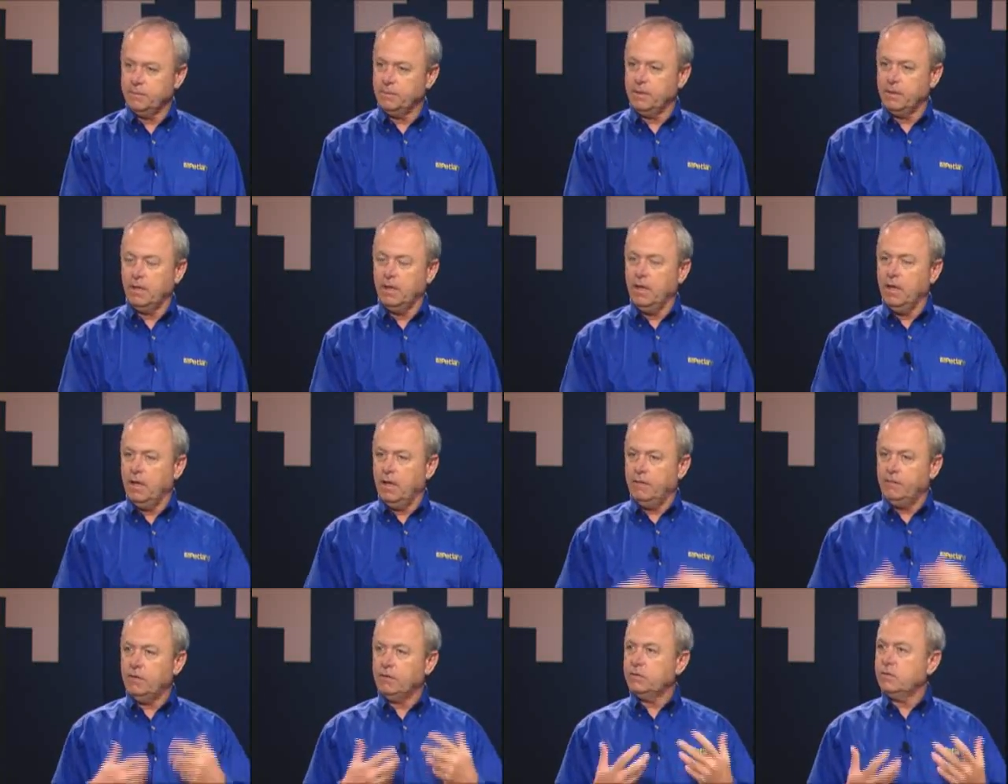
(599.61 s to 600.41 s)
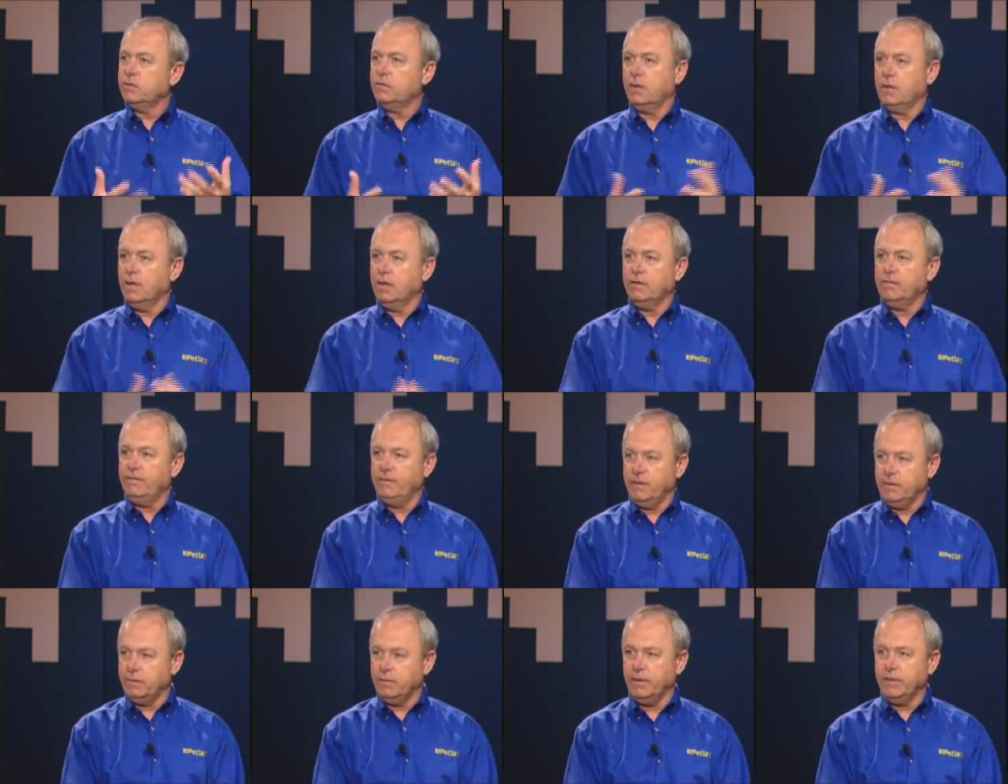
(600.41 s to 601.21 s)
But I've also done a lot of
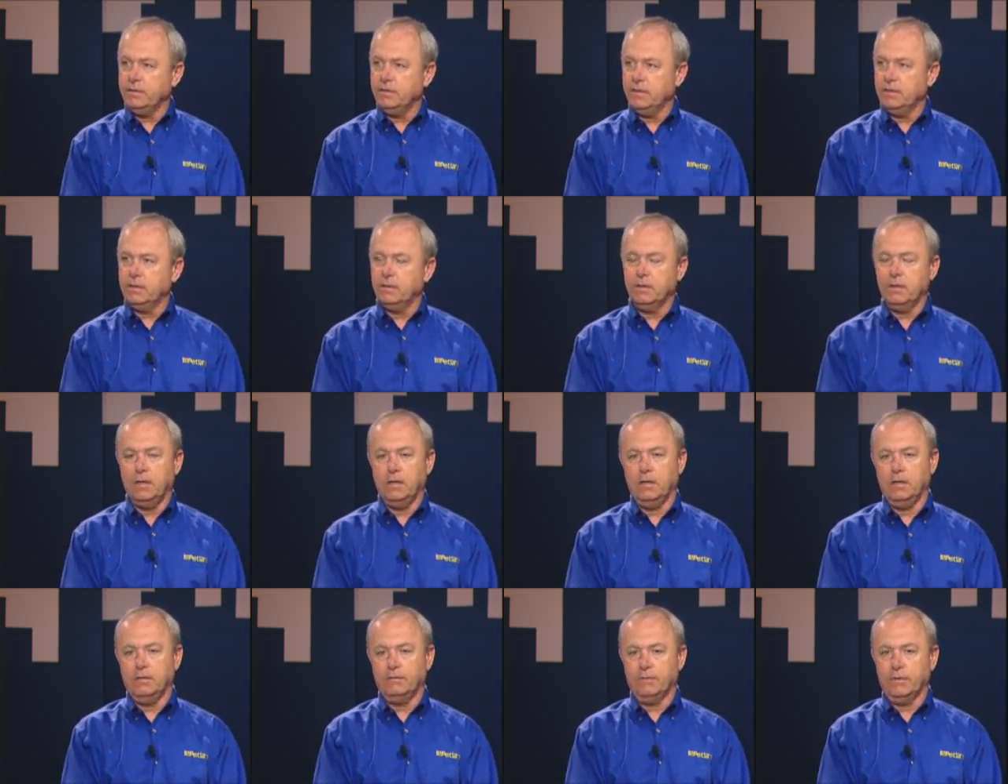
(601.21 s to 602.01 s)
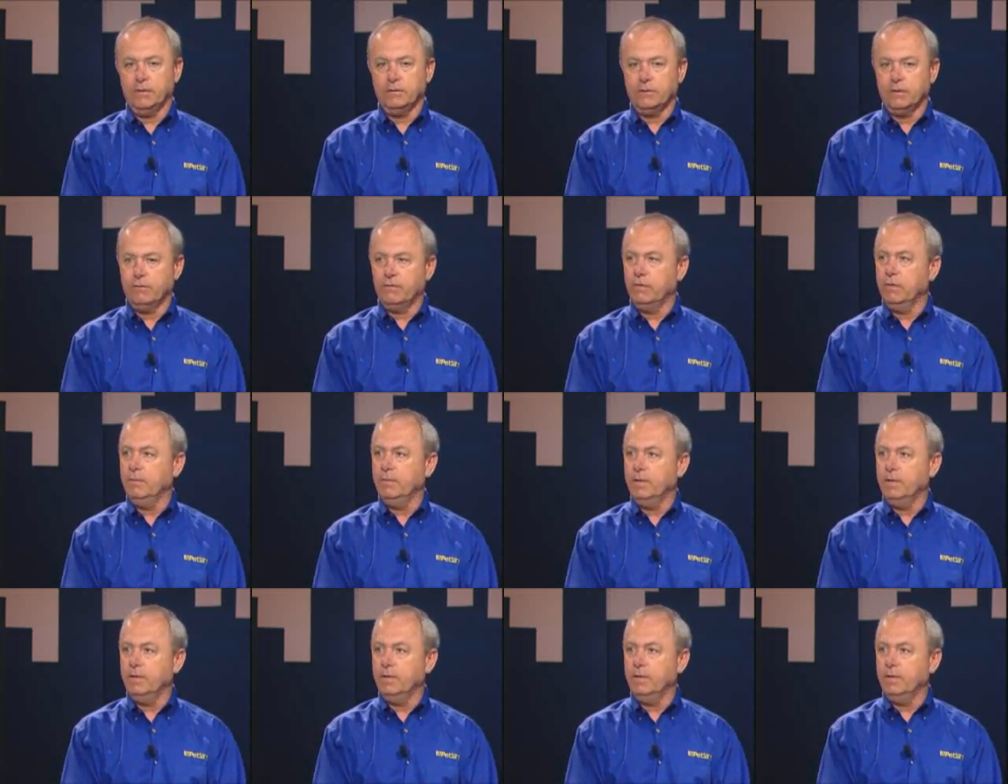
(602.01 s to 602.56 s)
fundraising. I've raised over $1